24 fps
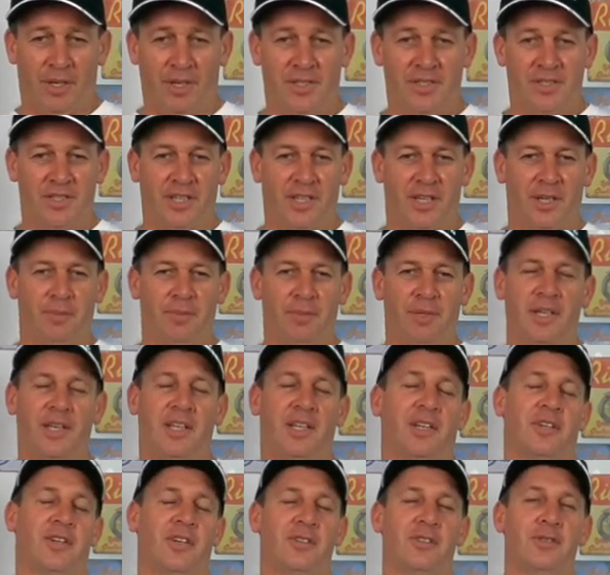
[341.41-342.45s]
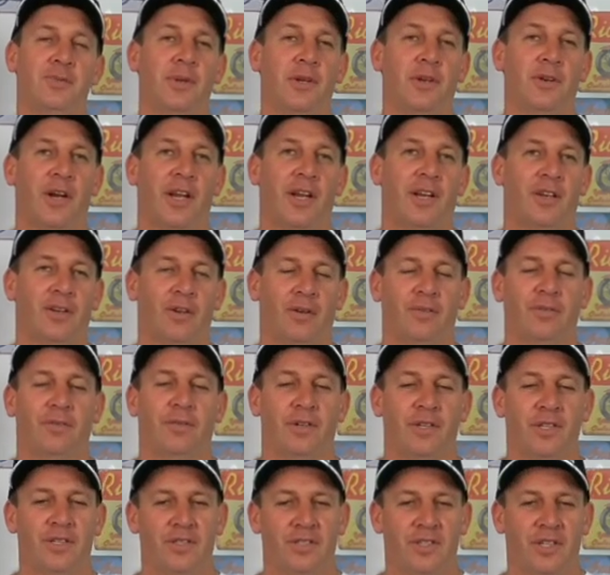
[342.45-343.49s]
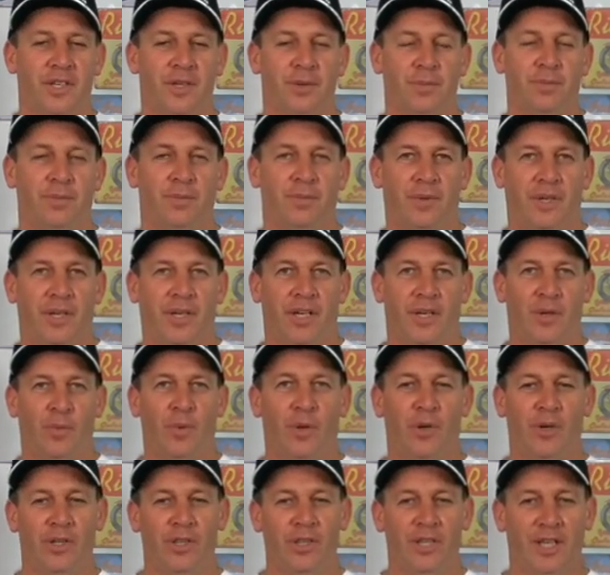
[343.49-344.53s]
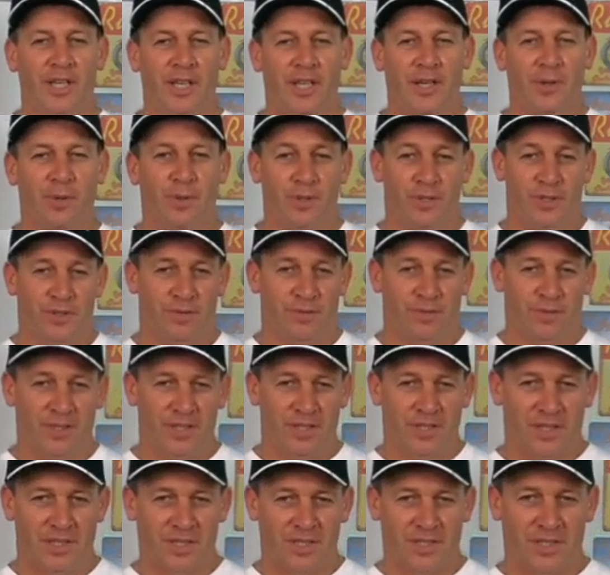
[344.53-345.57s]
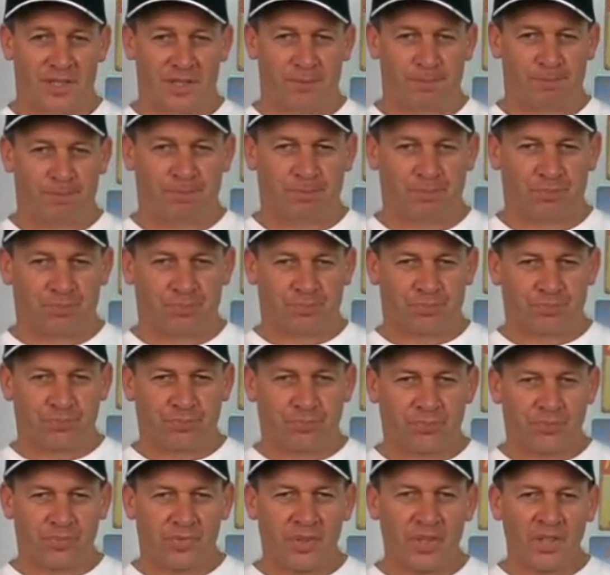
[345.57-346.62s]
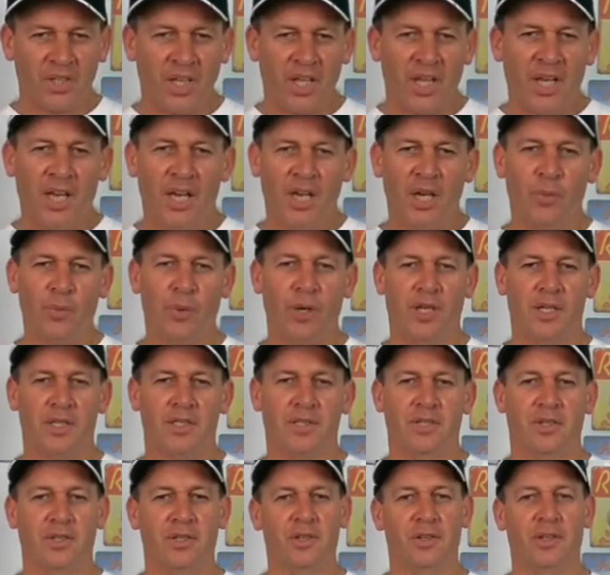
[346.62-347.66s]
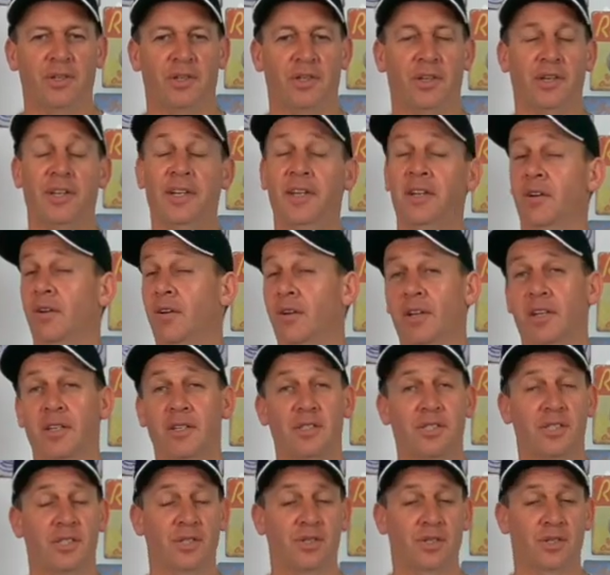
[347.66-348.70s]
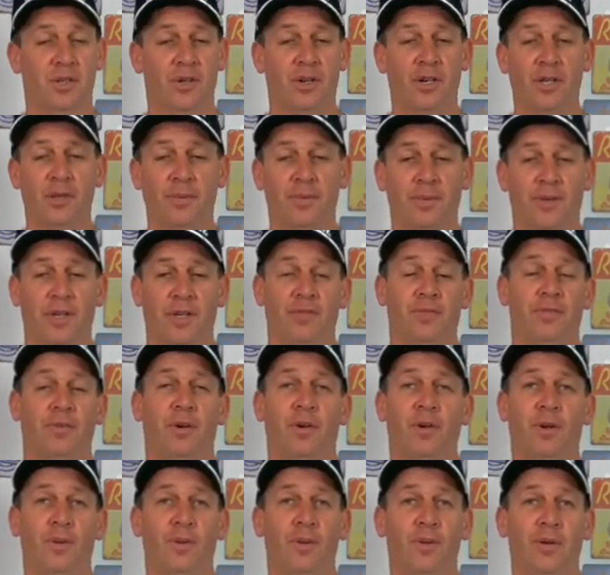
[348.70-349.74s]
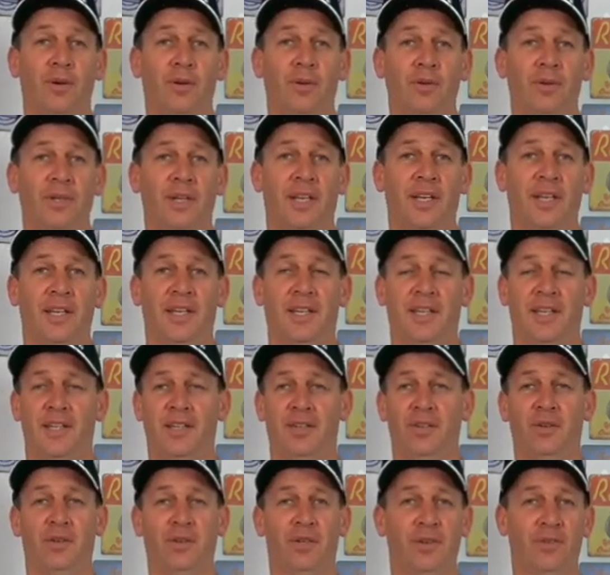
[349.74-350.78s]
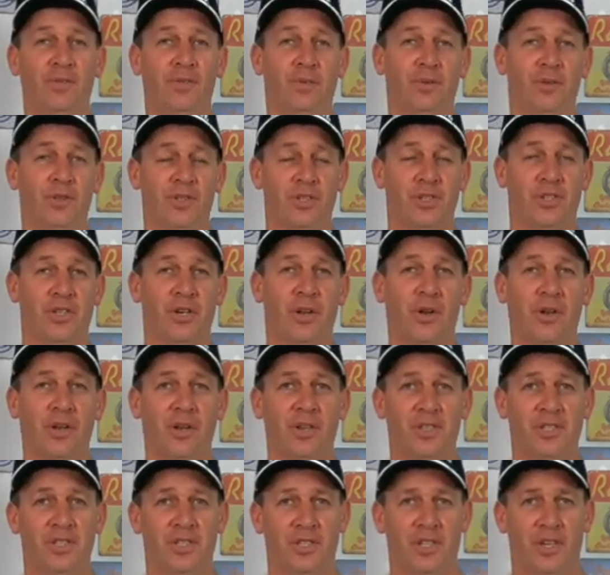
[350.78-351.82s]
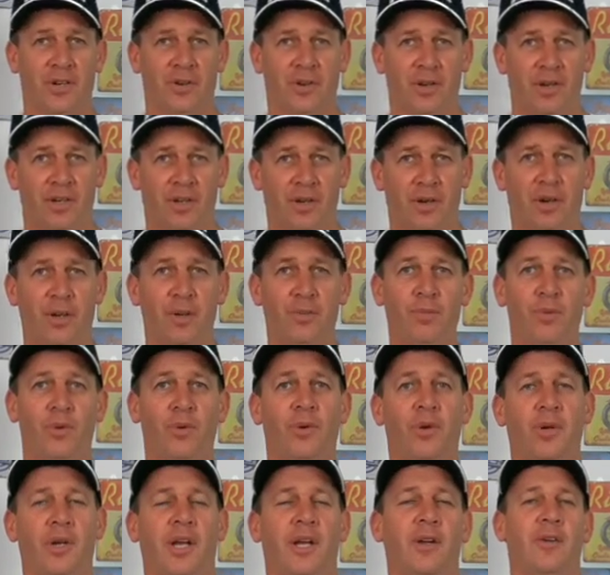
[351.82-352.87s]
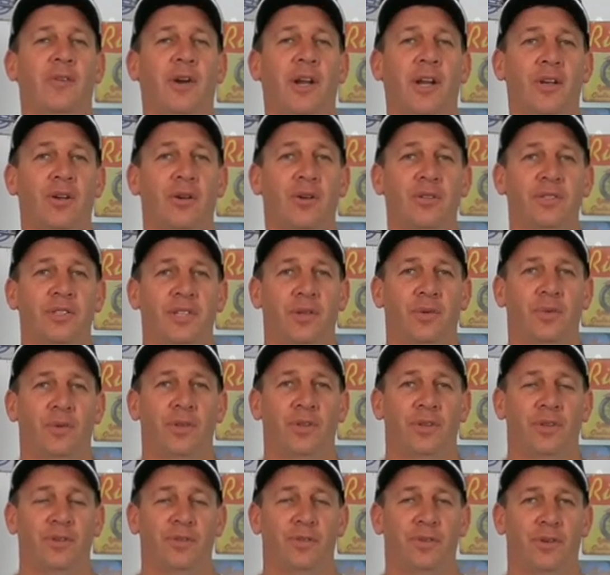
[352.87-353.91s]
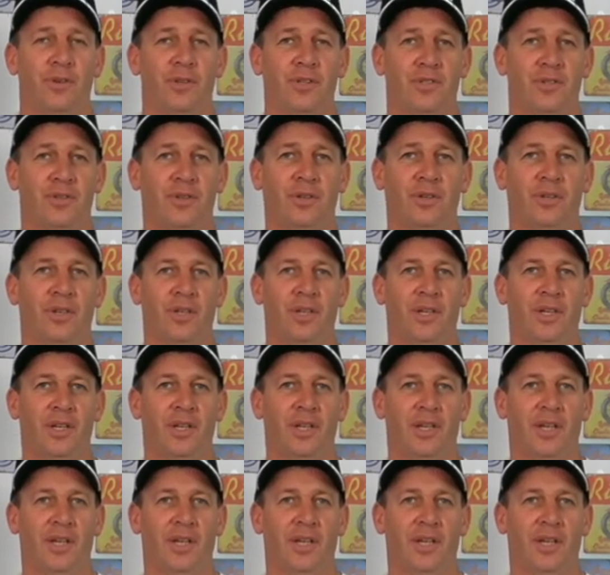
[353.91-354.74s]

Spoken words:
But yeah, it gives me great confidence wearing the gear, which is fantastic. What else? So yeah, like and subscribe and follow along, and looking forward to sharing a lot more great content with you very soon.